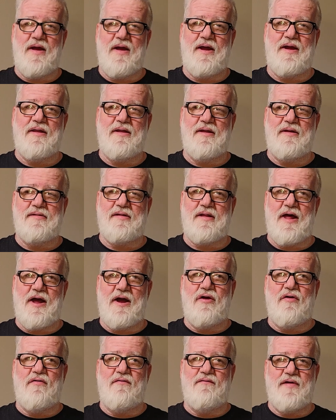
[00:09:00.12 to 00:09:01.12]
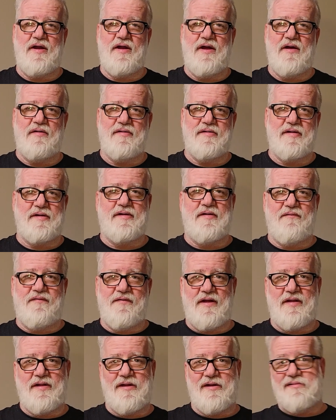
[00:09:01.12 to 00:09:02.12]
making these Lego videos, except for
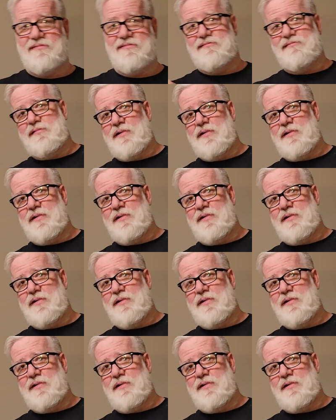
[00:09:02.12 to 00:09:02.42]
that little